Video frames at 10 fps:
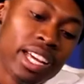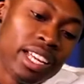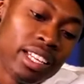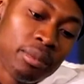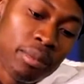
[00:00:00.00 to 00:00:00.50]

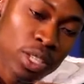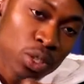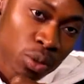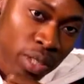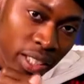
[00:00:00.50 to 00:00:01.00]
and then make
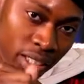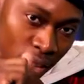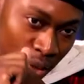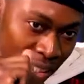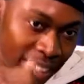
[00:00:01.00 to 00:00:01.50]
sure
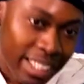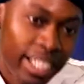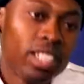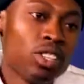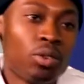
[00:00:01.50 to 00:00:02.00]
that you're not
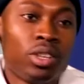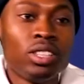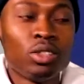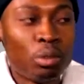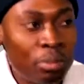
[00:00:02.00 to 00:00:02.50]

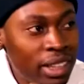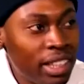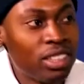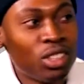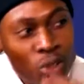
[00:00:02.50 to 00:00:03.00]
ignorant. Don't be
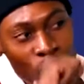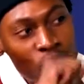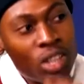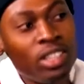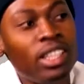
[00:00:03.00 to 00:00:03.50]
lazy to
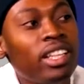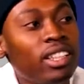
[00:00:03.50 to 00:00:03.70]
go out there